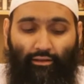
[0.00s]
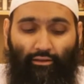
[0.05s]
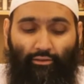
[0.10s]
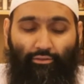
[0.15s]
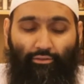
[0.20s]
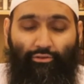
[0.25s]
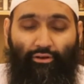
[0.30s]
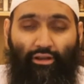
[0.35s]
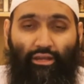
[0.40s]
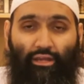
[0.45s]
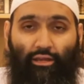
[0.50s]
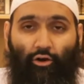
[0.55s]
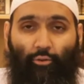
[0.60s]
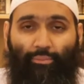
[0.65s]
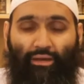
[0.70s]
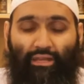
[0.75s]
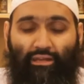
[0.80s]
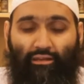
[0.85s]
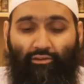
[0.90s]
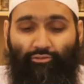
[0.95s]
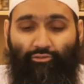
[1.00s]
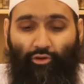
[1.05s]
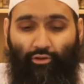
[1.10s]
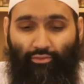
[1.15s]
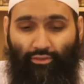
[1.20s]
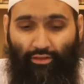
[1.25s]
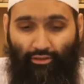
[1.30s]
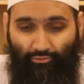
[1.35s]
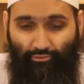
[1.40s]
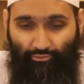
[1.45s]
three opinions
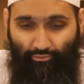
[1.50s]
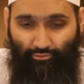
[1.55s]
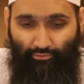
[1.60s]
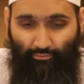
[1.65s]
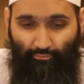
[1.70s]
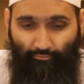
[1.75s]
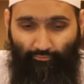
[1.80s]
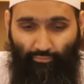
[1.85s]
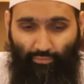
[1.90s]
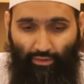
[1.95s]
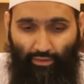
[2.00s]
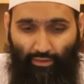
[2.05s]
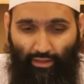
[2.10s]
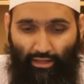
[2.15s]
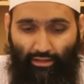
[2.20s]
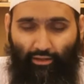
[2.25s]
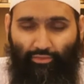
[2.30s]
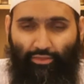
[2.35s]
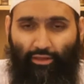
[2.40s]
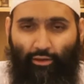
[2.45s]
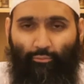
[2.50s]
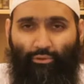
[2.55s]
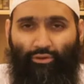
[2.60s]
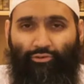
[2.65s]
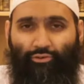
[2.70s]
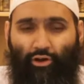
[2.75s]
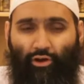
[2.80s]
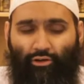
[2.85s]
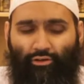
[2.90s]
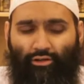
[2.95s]
on this. And I think we
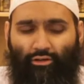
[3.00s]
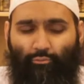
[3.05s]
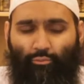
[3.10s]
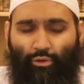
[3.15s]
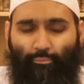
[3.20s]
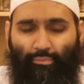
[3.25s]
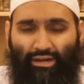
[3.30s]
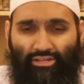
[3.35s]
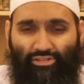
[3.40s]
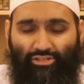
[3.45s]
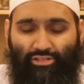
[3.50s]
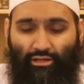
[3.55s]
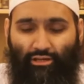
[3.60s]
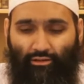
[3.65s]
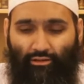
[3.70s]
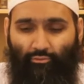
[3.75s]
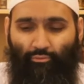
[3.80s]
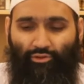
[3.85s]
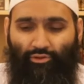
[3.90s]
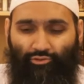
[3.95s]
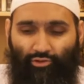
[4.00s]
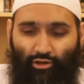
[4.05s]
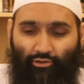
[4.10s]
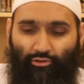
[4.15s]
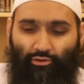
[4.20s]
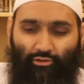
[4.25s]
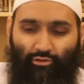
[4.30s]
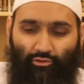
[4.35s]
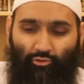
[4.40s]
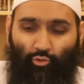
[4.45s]
started
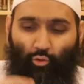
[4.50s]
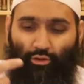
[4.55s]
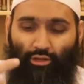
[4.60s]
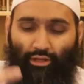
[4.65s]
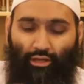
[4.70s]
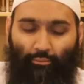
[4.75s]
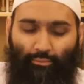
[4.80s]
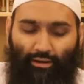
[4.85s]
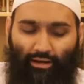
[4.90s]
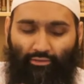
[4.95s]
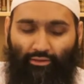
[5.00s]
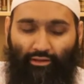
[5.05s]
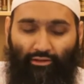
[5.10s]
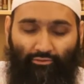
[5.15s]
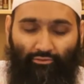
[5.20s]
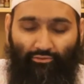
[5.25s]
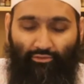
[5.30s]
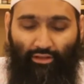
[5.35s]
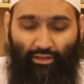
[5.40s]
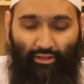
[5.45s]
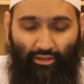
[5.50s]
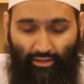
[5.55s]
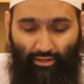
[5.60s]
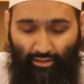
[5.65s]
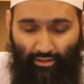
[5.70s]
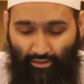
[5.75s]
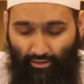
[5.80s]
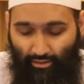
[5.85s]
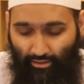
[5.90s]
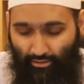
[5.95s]
talking about this
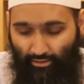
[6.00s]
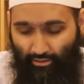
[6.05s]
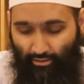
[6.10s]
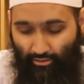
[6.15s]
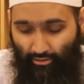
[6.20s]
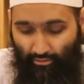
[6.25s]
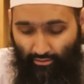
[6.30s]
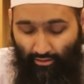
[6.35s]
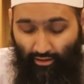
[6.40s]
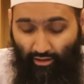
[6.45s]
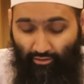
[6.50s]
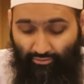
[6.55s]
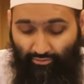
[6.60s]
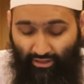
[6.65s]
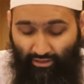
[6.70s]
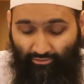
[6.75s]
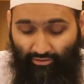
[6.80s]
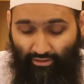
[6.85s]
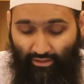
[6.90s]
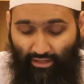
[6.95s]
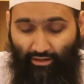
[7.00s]
last lesson, and